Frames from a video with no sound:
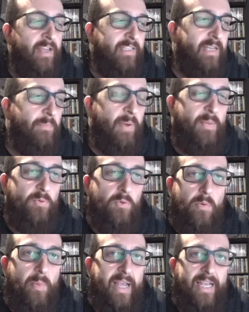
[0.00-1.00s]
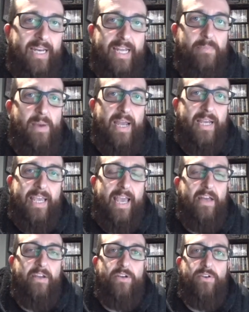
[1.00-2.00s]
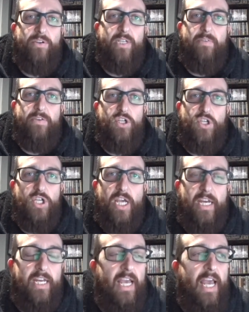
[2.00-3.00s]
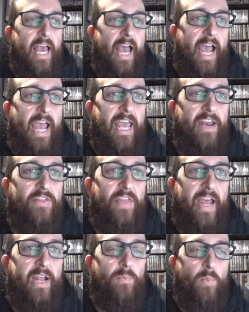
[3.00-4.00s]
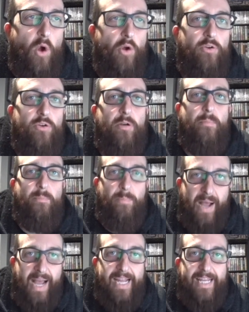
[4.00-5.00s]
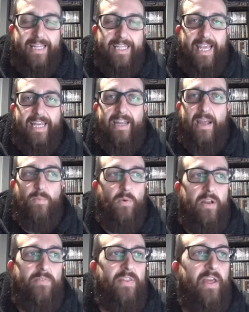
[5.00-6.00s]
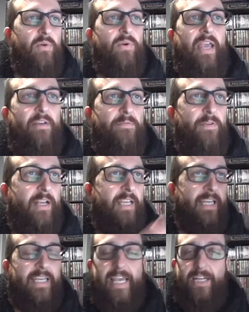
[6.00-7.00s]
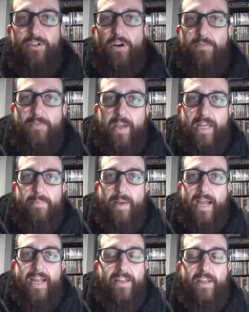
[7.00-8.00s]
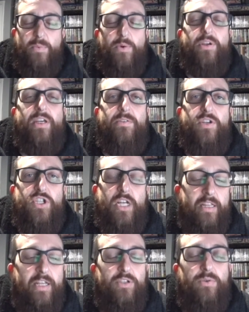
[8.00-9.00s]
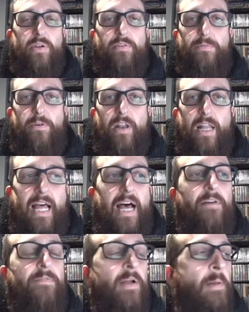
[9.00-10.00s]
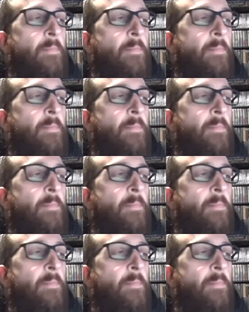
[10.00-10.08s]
Some people will make an eBay account and not give a shit, and they won't pay at the end, and whatever, they'll get fucking kicked off eBay and they won't give a shit, and they're doing it for a laugh.